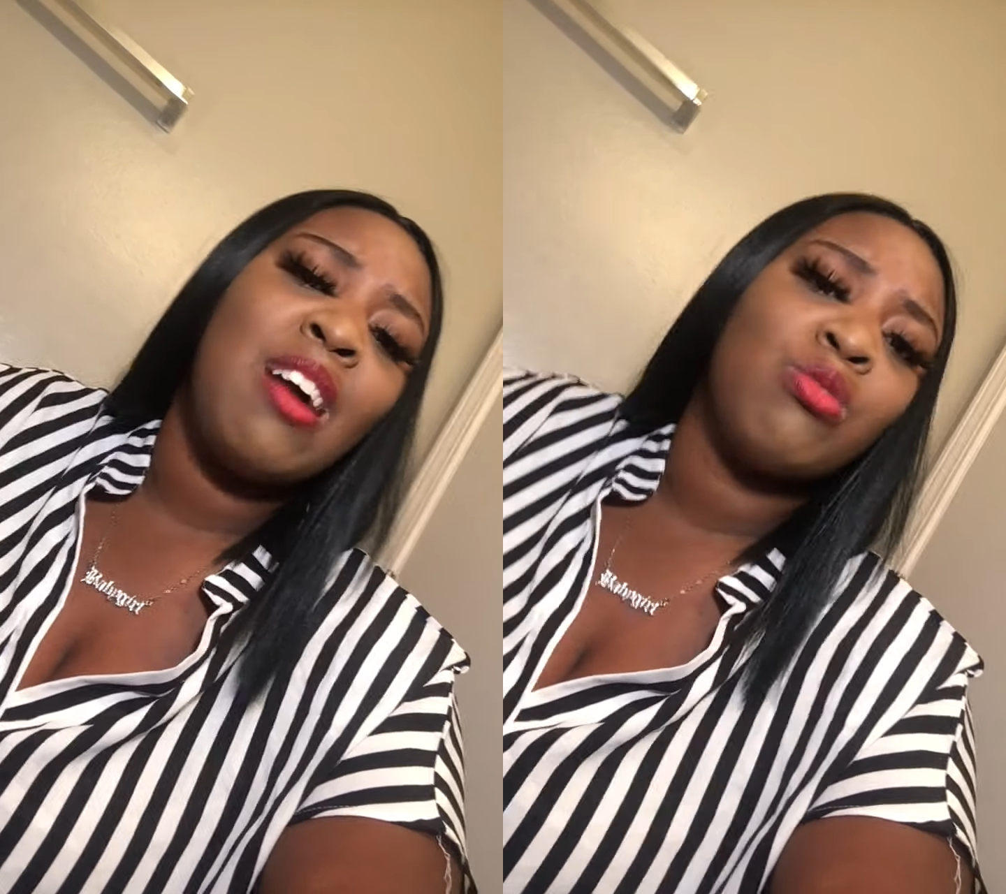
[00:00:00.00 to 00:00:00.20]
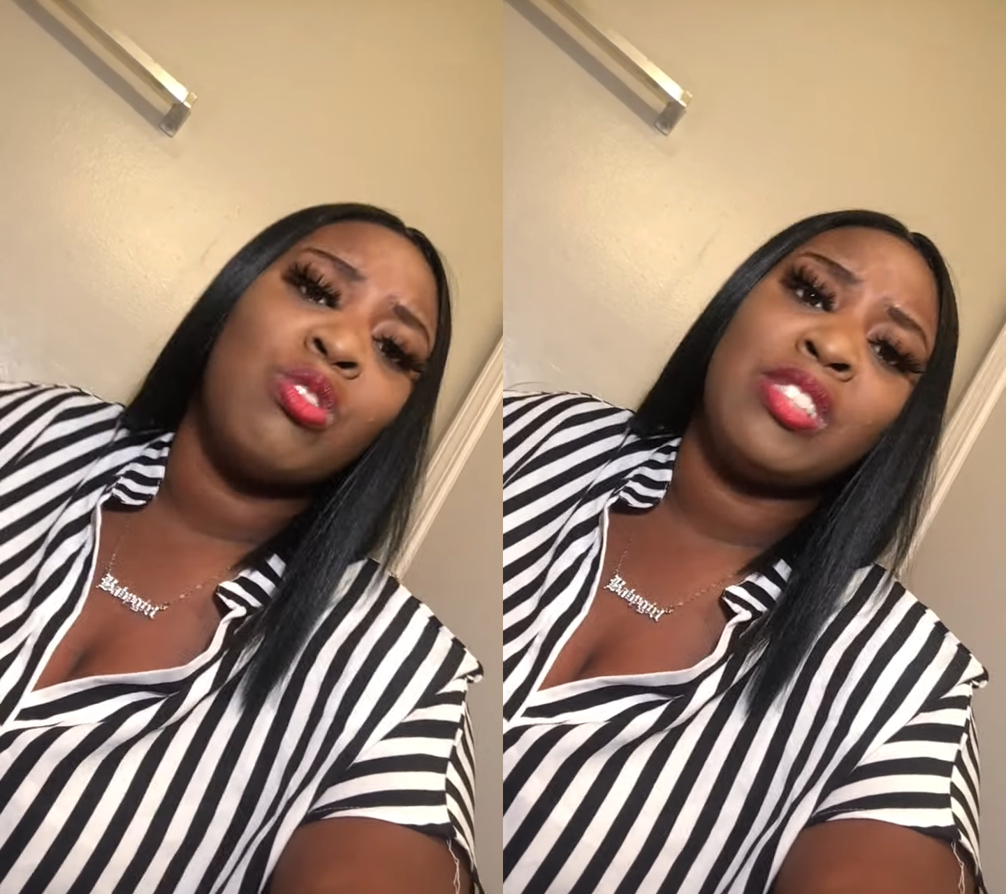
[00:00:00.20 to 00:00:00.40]

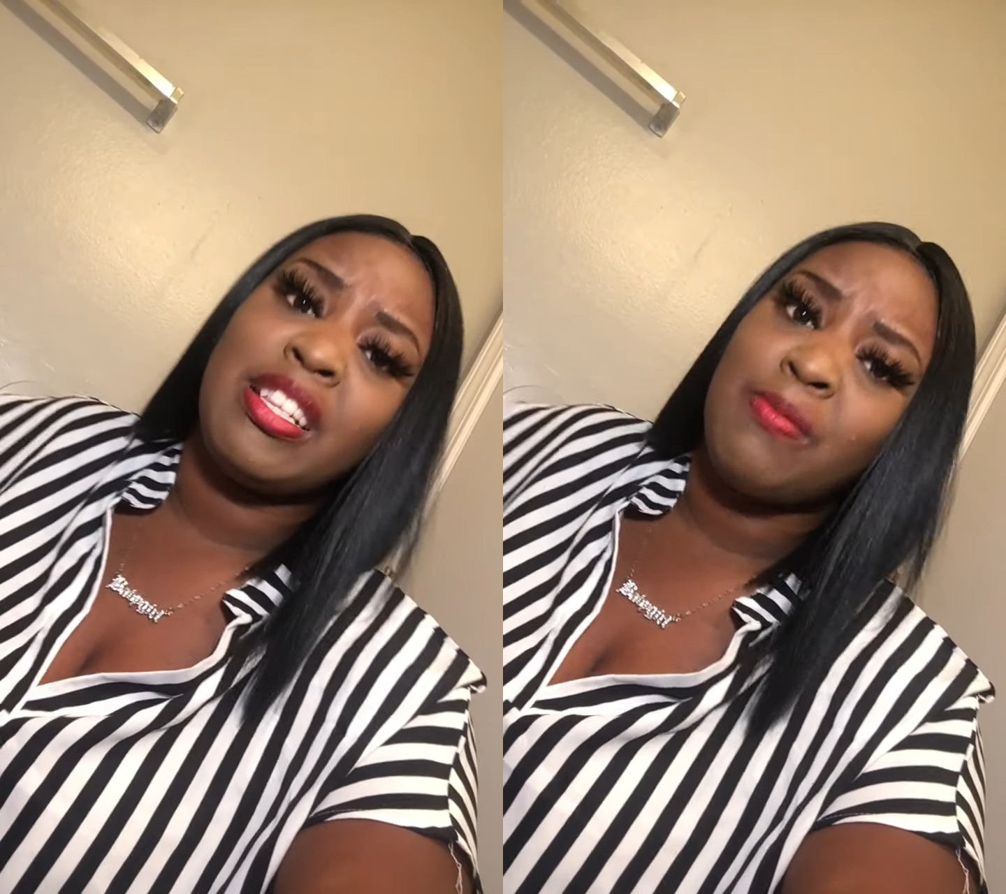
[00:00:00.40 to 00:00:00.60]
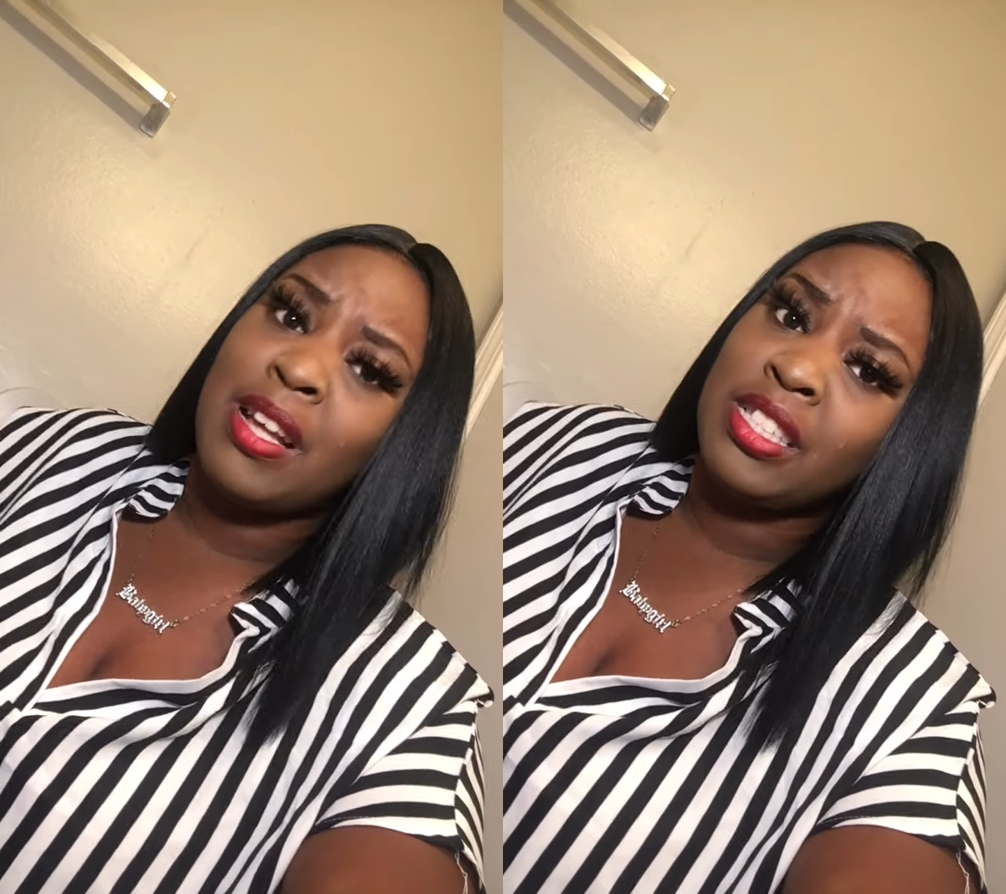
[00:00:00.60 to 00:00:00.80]
was gonna stay
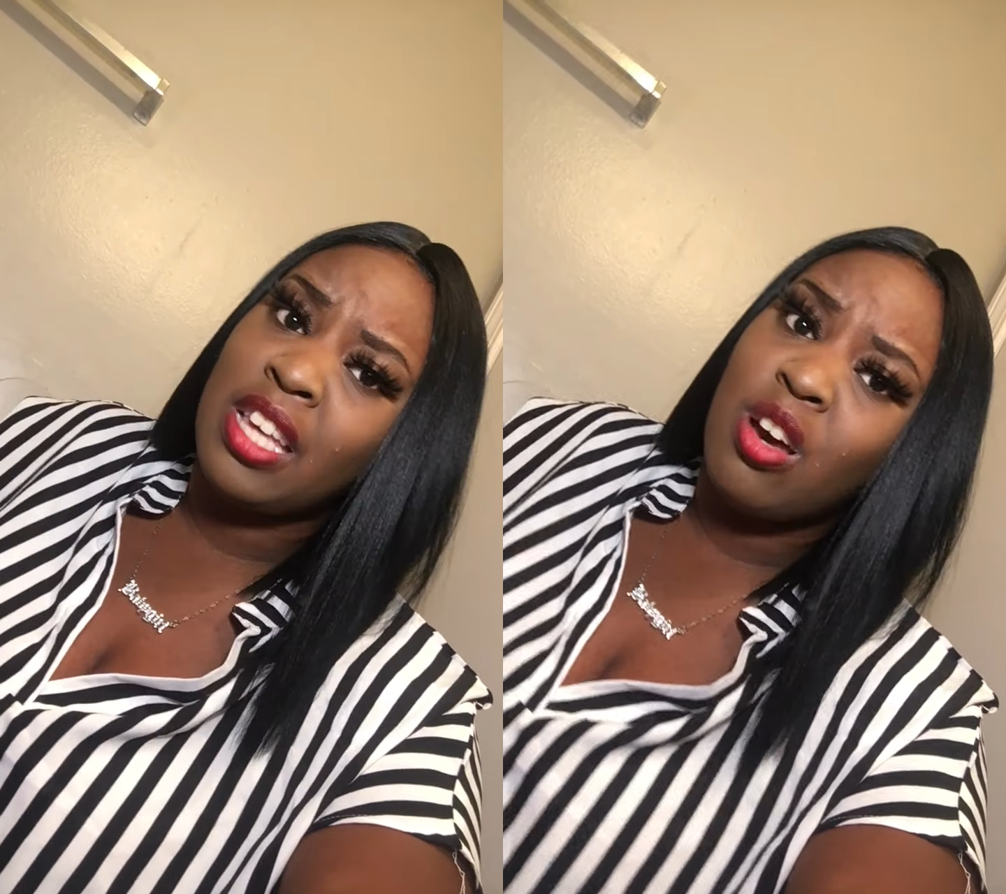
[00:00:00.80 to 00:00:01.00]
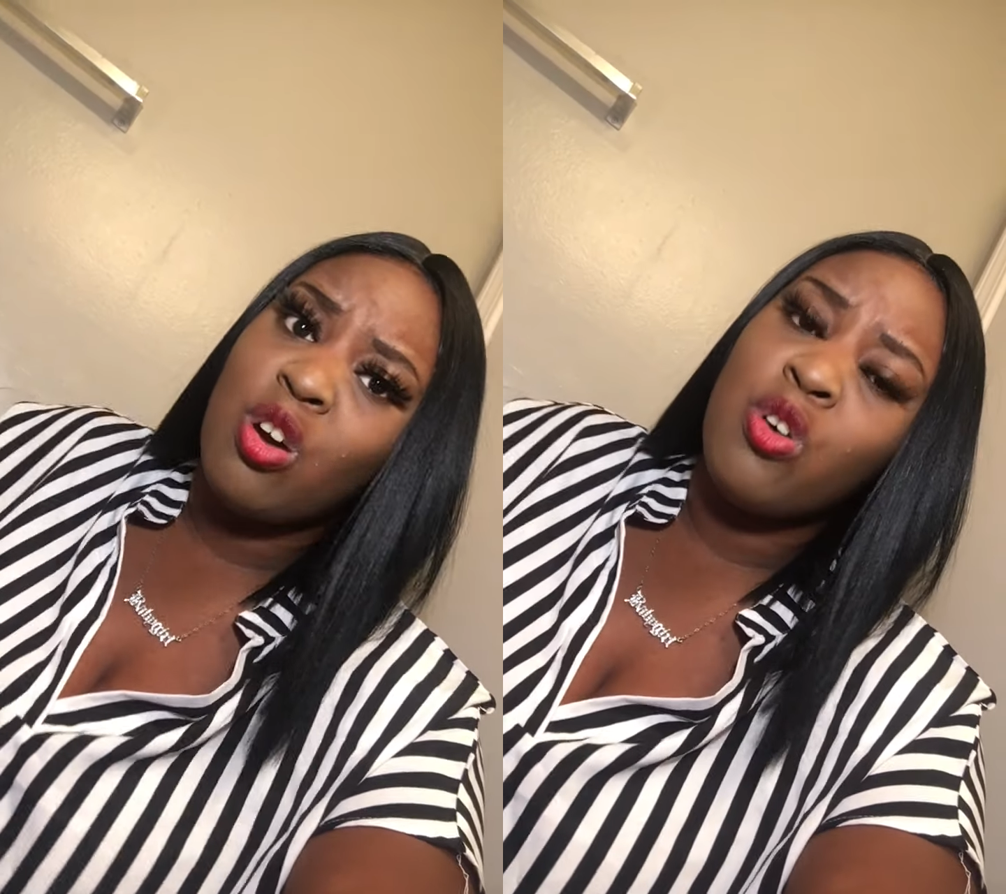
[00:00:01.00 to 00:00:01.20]
to
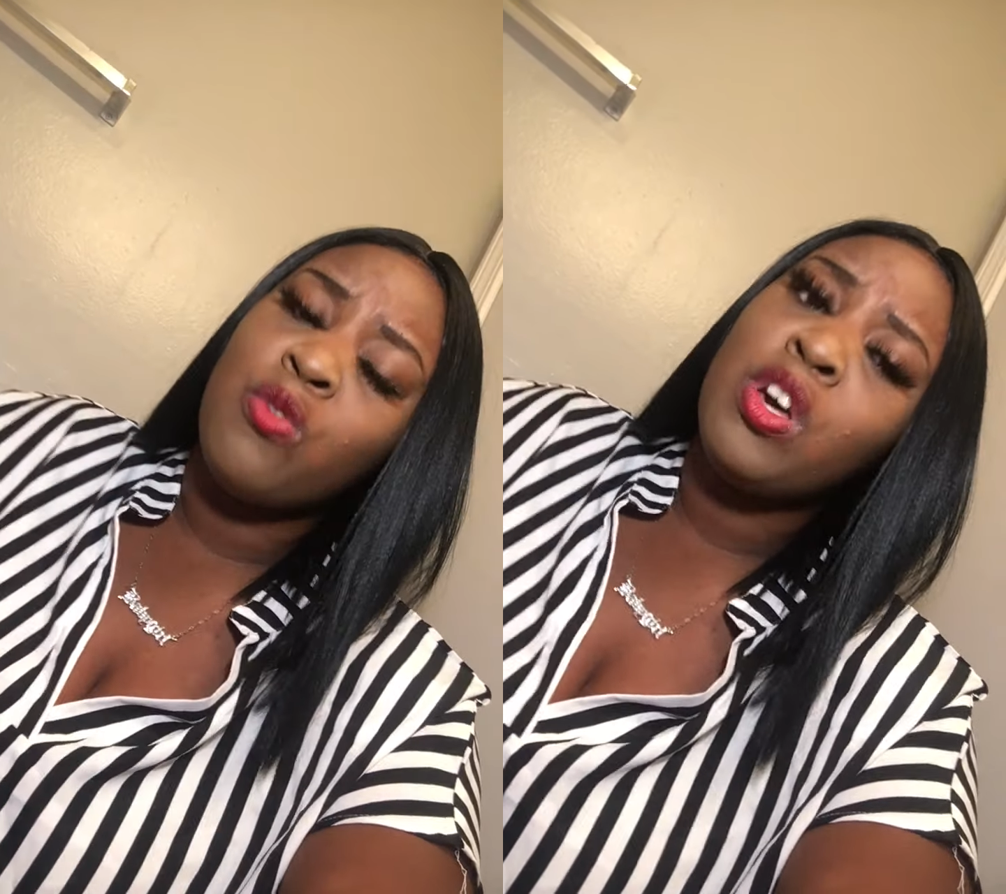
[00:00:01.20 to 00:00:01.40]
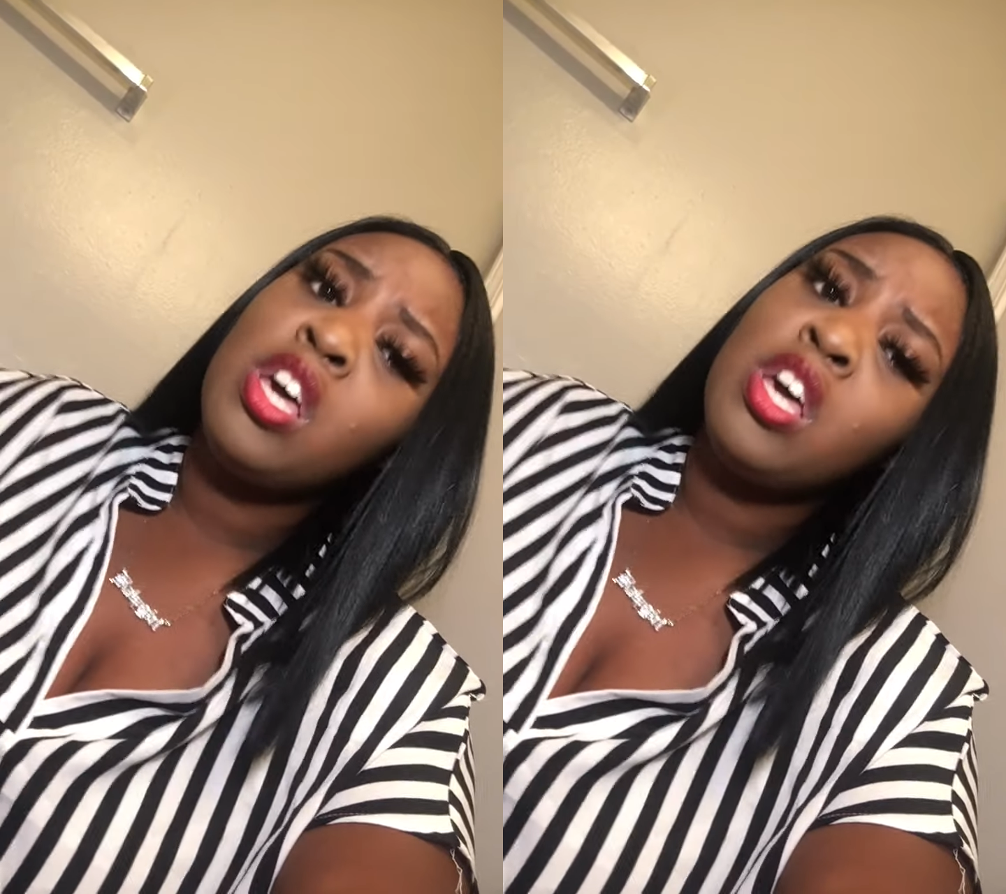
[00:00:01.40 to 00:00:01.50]
myself,